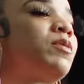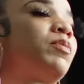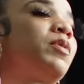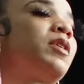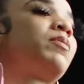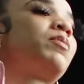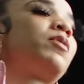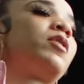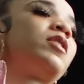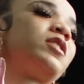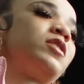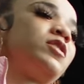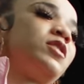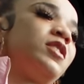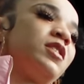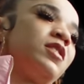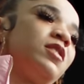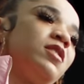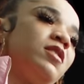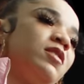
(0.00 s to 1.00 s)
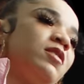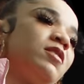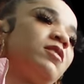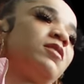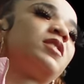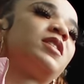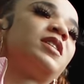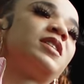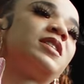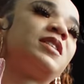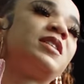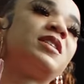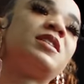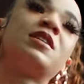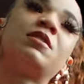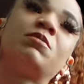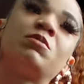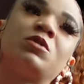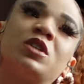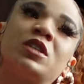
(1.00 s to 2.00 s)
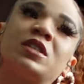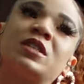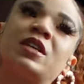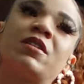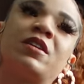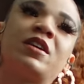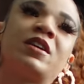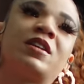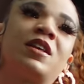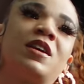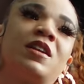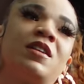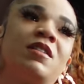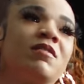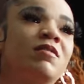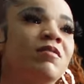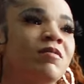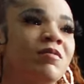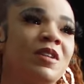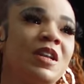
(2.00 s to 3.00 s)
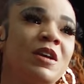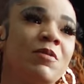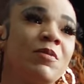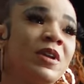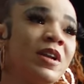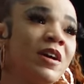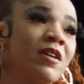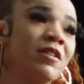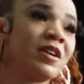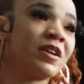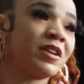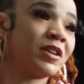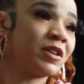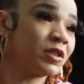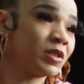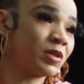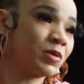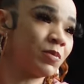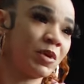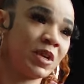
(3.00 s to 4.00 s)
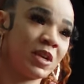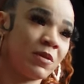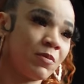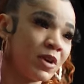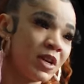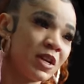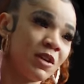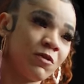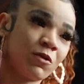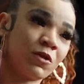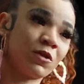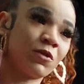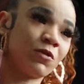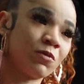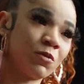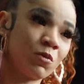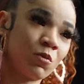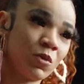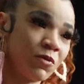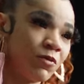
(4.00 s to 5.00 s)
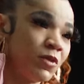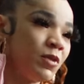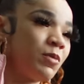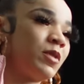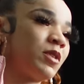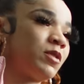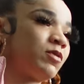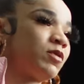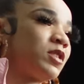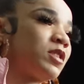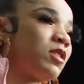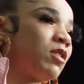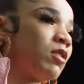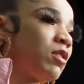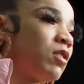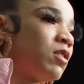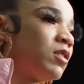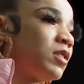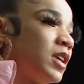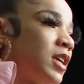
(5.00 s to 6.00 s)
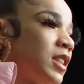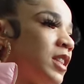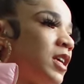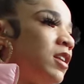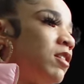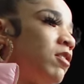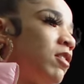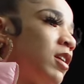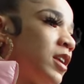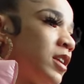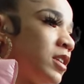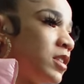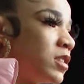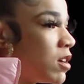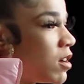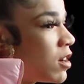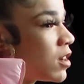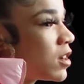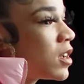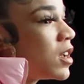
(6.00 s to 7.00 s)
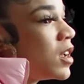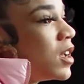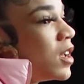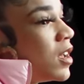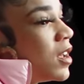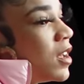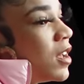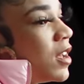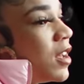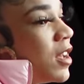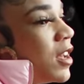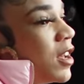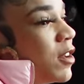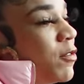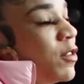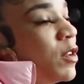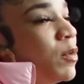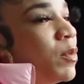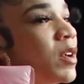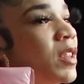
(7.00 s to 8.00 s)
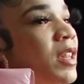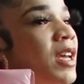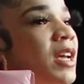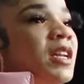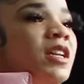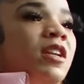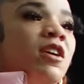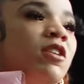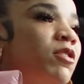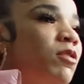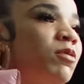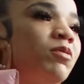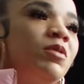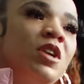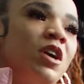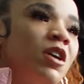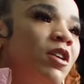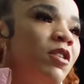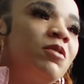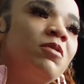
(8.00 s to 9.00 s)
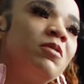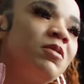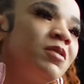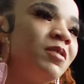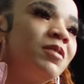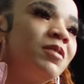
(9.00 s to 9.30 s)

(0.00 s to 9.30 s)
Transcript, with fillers: a pimp or a trick, you know, because there's some tricks out here that they've been out here spending money for with females for so long that they know how to talk a female that don't know